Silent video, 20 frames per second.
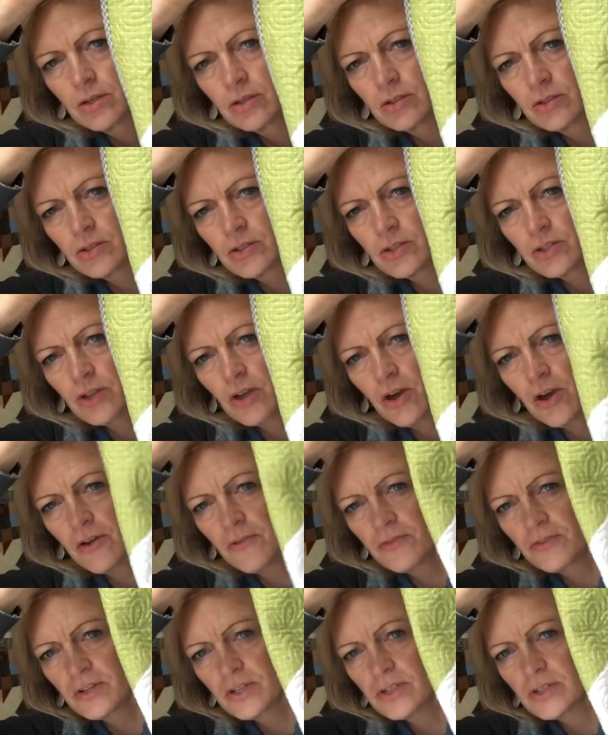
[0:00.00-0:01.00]

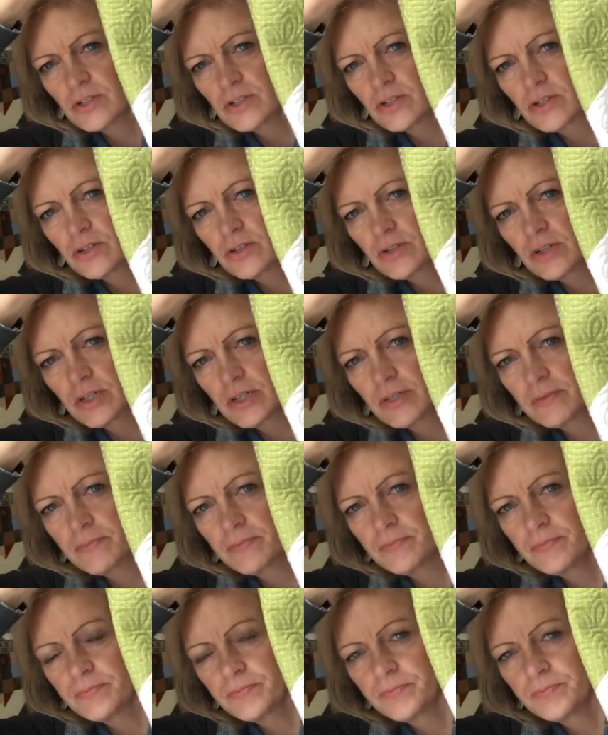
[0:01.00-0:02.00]
softness to it.
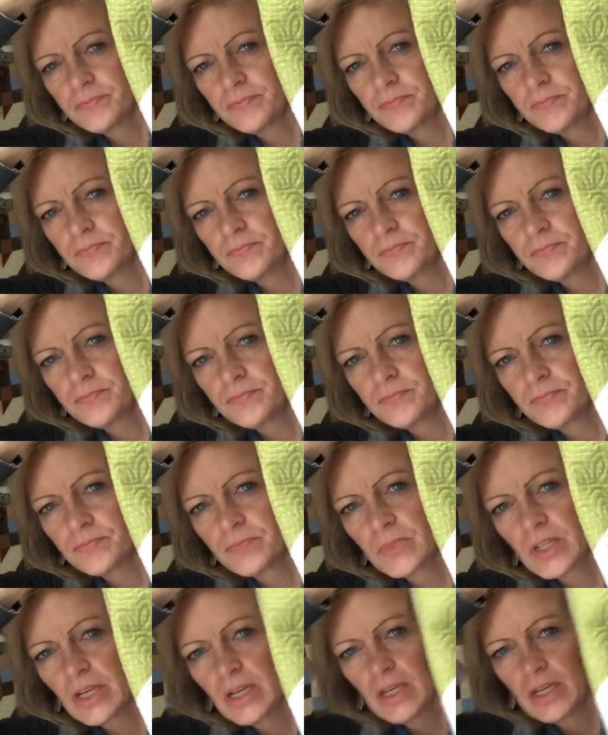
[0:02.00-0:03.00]

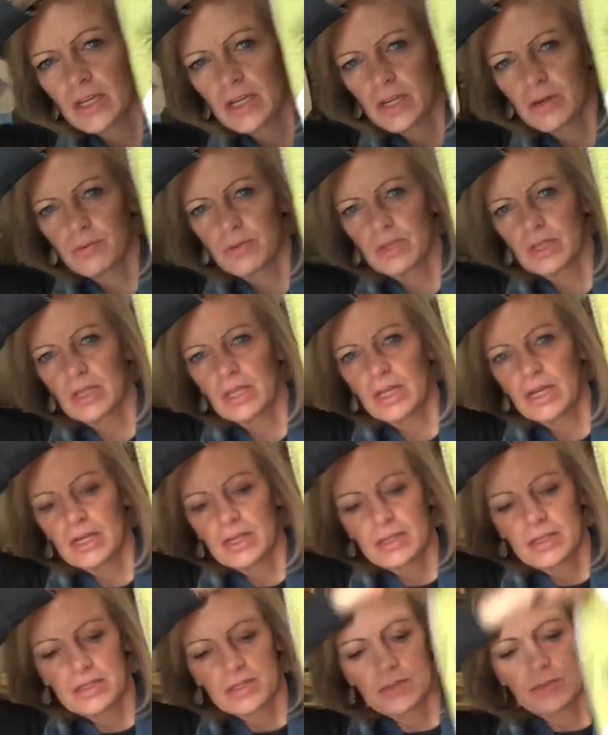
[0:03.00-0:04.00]
I really
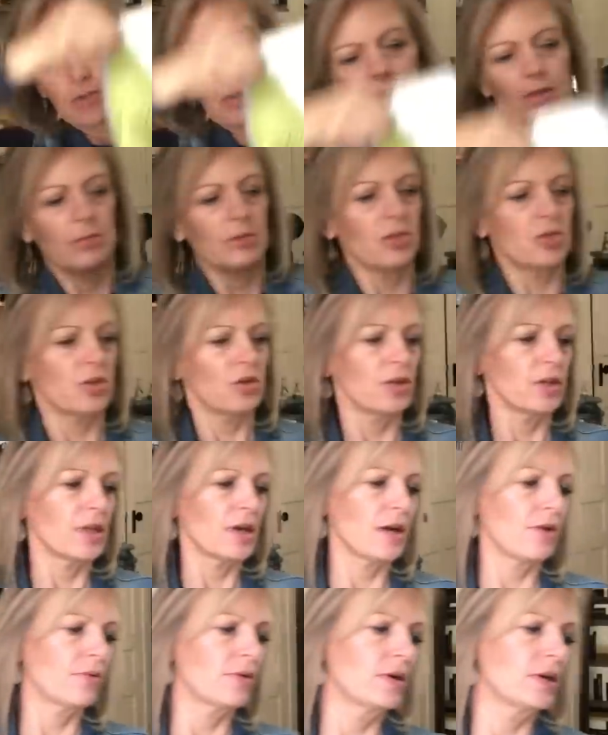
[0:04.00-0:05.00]
like this one. Let me show you
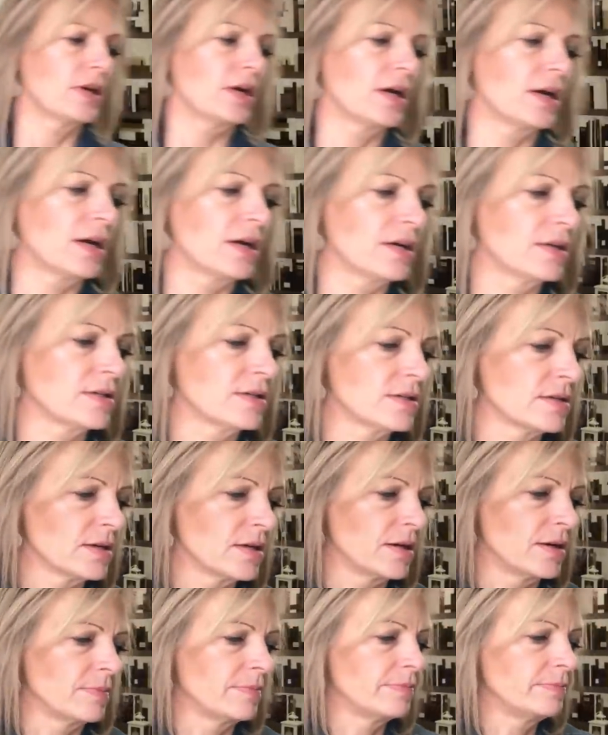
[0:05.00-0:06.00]
that one as
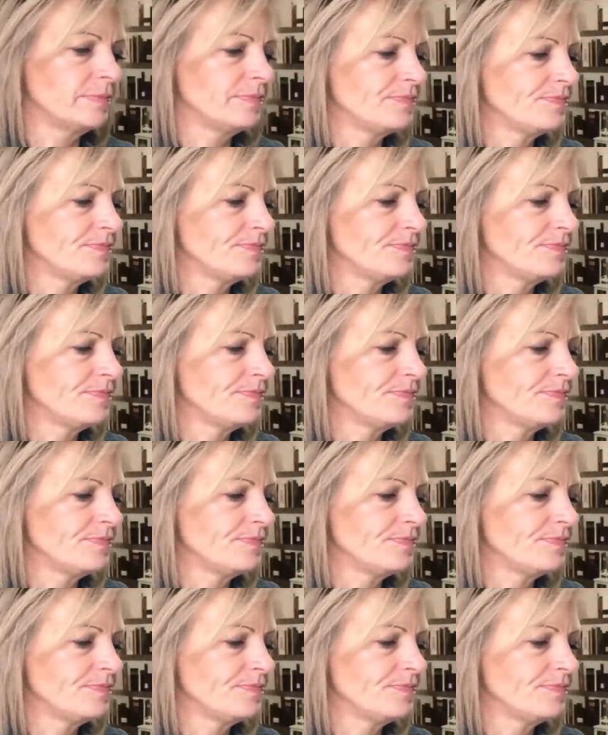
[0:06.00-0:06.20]
um,